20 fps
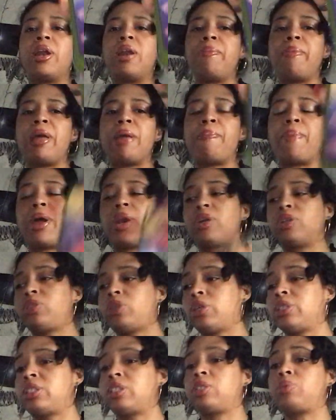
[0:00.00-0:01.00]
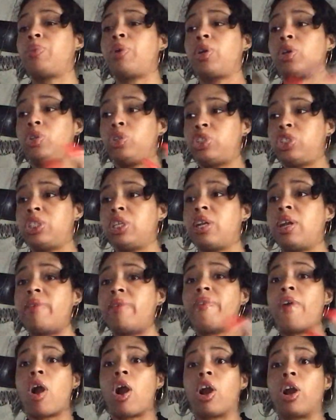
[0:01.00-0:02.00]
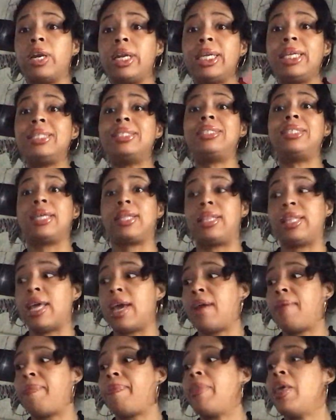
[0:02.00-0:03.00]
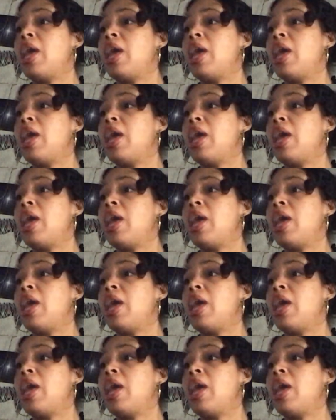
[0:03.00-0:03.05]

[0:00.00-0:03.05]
gonna make better choices. Well, you should have already did that.